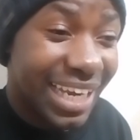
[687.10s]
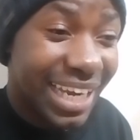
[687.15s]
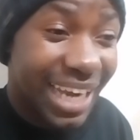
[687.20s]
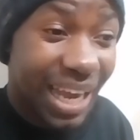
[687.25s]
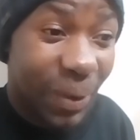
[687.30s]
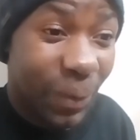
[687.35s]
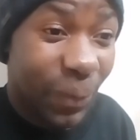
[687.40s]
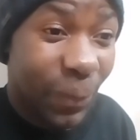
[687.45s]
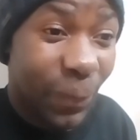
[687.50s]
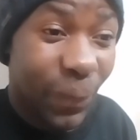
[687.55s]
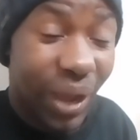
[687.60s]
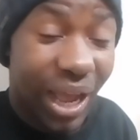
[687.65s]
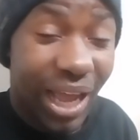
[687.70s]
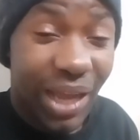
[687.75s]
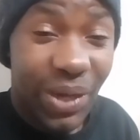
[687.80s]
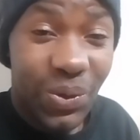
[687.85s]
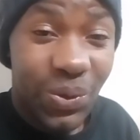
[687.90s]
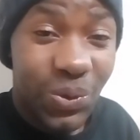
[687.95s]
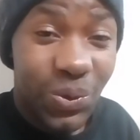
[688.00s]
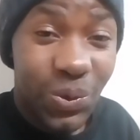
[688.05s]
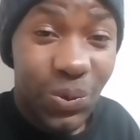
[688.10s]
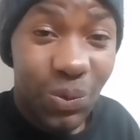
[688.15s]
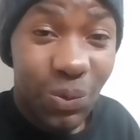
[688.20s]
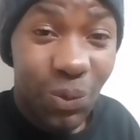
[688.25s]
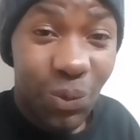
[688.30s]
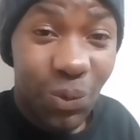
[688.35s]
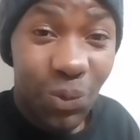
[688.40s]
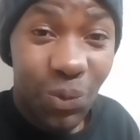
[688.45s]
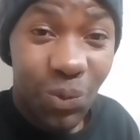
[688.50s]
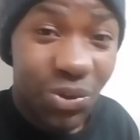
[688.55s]
Now, I don't know
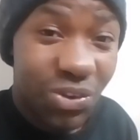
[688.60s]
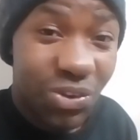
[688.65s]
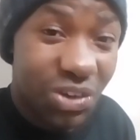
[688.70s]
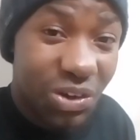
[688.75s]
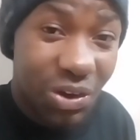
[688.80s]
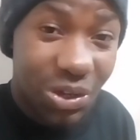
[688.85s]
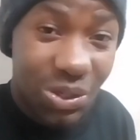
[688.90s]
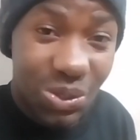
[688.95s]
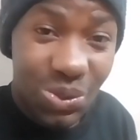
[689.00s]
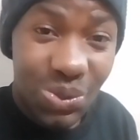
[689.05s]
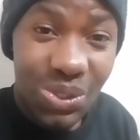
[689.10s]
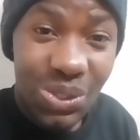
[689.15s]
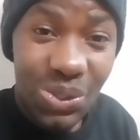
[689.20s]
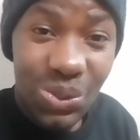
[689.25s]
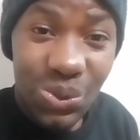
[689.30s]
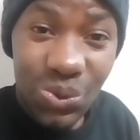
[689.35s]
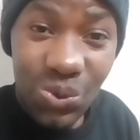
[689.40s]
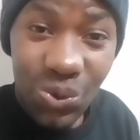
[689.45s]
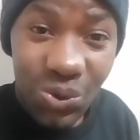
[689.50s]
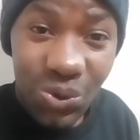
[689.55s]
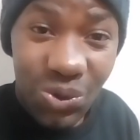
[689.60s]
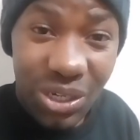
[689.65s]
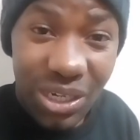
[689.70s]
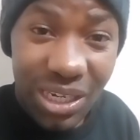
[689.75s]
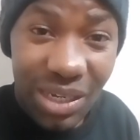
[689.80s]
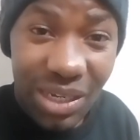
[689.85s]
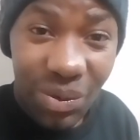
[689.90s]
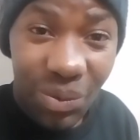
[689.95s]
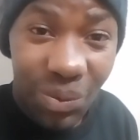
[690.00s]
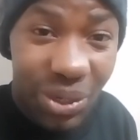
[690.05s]
with regards to this
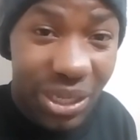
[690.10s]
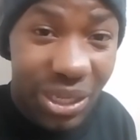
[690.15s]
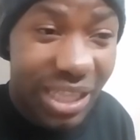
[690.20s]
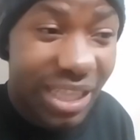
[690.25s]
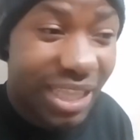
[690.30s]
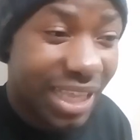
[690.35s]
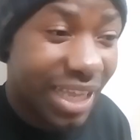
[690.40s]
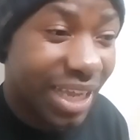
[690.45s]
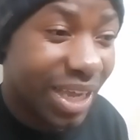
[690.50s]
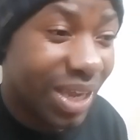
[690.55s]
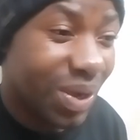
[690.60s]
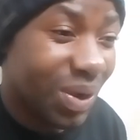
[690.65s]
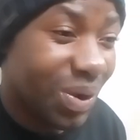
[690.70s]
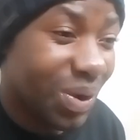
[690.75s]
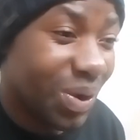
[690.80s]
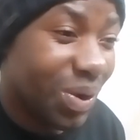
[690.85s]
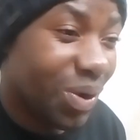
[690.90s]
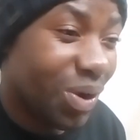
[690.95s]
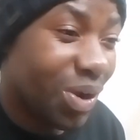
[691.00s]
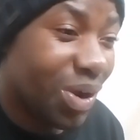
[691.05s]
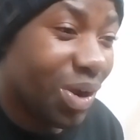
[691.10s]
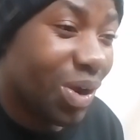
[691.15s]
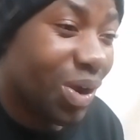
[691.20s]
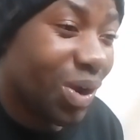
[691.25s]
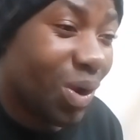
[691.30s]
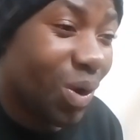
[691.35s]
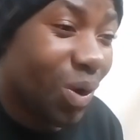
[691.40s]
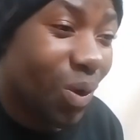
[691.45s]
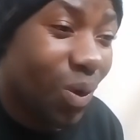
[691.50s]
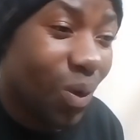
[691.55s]
story whether
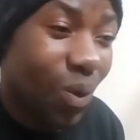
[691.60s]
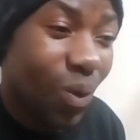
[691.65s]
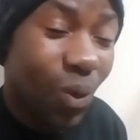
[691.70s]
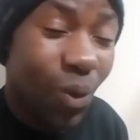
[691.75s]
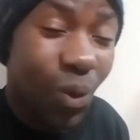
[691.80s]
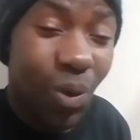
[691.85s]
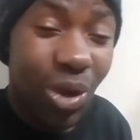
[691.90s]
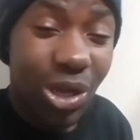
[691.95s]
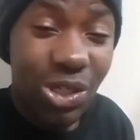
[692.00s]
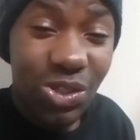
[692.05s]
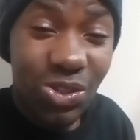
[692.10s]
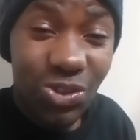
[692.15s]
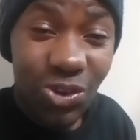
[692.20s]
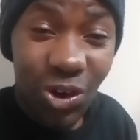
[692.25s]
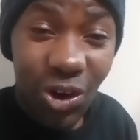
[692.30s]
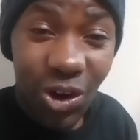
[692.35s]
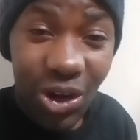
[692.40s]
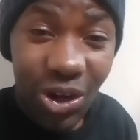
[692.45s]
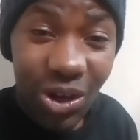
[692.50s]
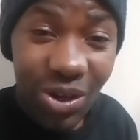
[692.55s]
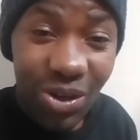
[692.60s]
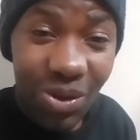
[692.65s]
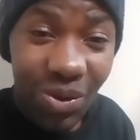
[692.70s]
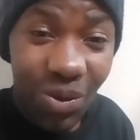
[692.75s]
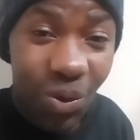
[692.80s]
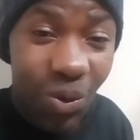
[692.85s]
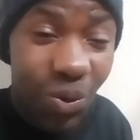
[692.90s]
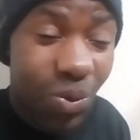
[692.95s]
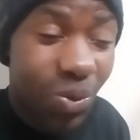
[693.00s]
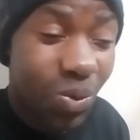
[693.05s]
who was wrong
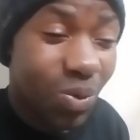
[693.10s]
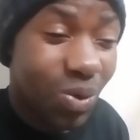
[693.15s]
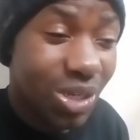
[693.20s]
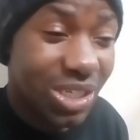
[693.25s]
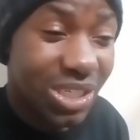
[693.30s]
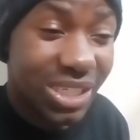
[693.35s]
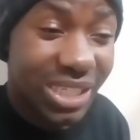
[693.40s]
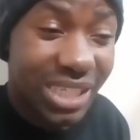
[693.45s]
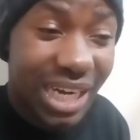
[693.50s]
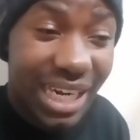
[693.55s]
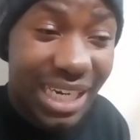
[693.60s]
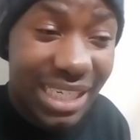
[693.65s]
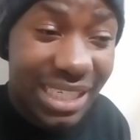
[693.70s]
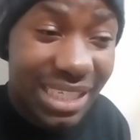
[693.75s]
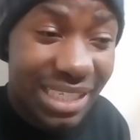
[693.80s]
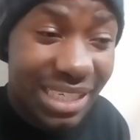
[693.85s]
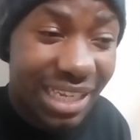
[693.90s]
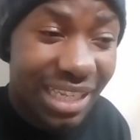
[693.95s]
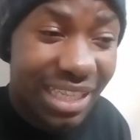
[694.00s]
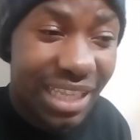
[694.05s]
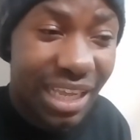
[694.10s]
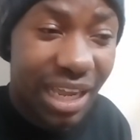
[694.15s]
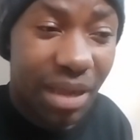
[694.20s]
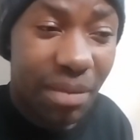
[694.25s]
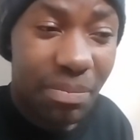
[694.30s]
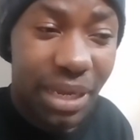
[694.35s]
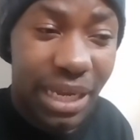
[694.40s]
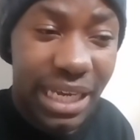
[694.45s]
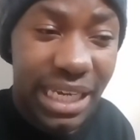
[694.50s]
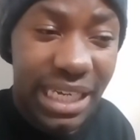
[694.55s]
or who was right. There
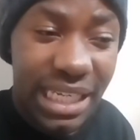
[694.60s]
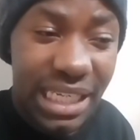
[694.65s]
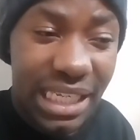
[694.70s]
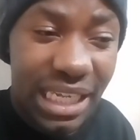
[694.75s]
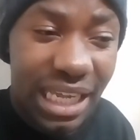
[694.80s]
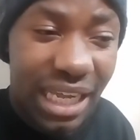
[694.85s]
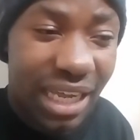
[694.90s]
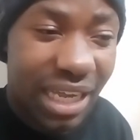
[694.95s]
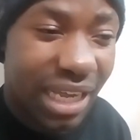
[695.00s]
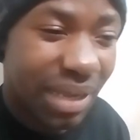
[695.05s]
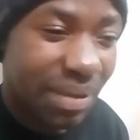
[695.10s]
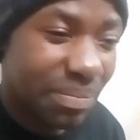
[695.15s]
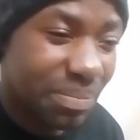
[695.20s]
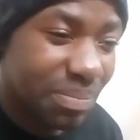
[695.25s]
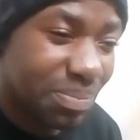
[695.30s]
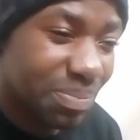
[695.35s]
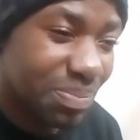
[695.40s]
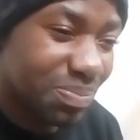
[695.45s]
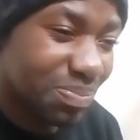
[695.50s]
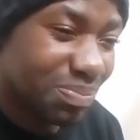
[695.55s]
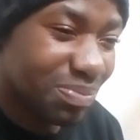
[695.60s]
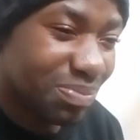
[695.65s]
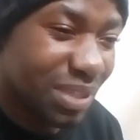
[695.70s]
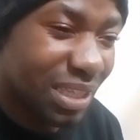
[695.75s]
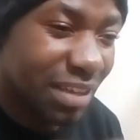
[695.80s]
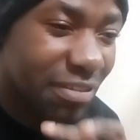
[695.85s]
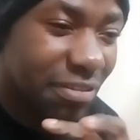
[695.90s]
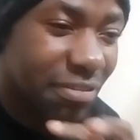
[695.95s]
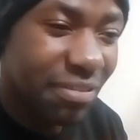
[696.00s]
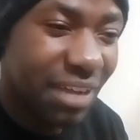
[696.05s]
are many
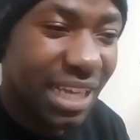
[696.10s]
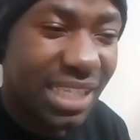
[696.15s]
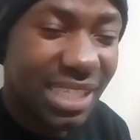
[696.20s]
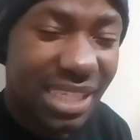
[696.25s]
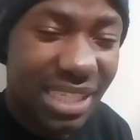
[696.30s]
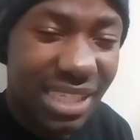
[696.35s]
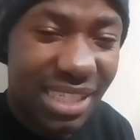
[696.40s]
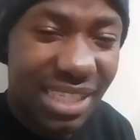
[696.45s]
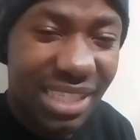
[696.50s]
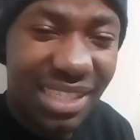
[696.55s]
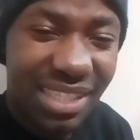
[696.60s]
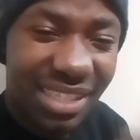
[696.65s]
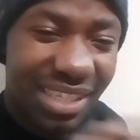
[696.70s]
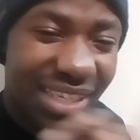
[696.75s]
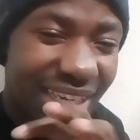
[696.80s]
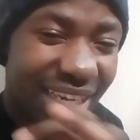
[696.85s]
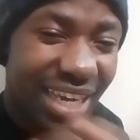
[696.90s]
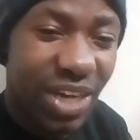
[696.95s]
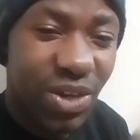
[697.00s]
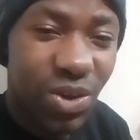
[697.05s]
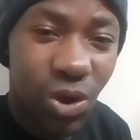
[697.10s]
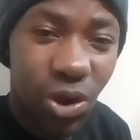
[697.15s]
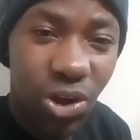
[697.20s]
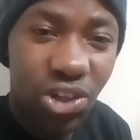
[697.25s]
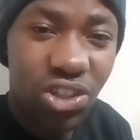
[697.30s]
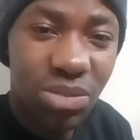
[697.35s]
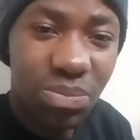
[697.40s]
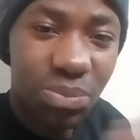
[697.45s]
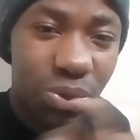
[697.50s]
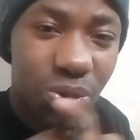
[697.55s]
facets that
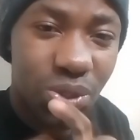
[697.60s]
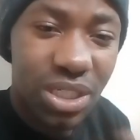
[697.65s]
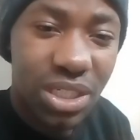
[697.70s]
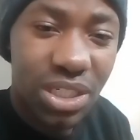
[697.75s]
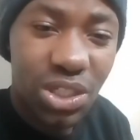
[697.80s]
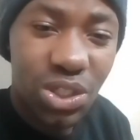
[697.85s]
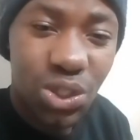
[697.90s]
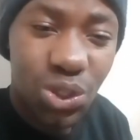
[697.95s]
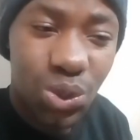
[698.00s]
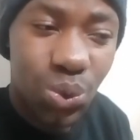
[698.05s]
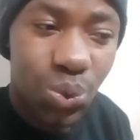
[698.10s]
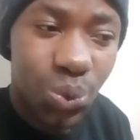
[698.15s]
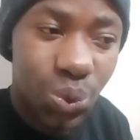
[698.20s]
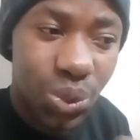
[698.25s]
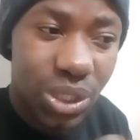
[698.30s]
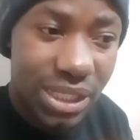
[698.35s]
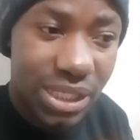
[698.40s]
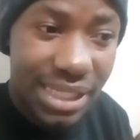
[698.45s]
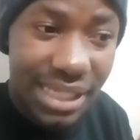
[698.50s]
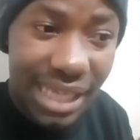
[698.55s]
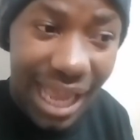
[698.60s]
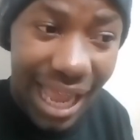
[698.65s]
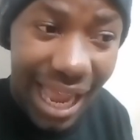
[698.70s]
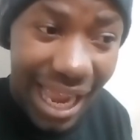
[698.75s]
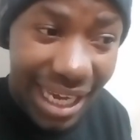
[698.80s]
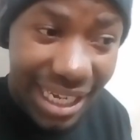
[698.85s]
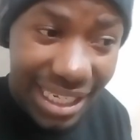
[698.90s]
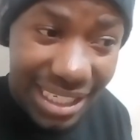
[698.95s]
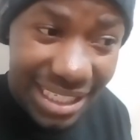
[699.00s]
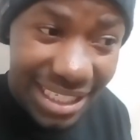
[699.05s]
contributed to this
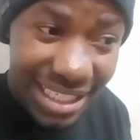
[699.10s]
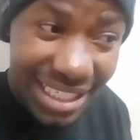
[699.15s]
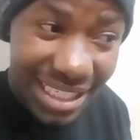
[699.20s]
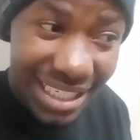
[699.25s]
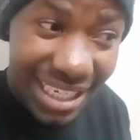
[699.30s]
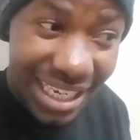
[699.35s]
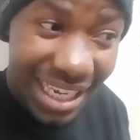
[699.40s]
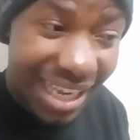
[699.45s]
act.